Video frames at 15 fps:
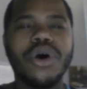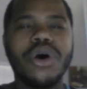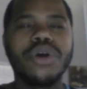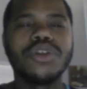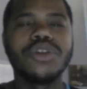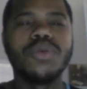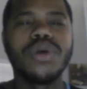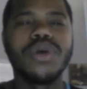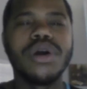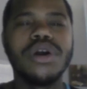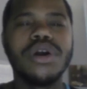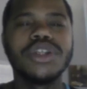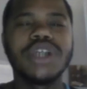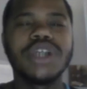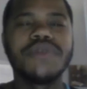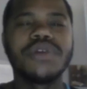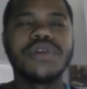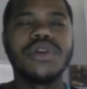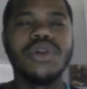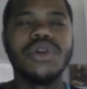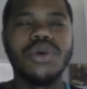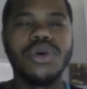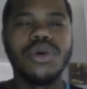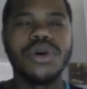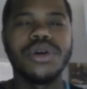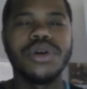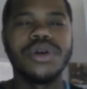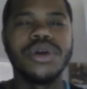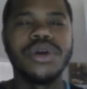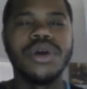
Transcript: all the words of the Lord,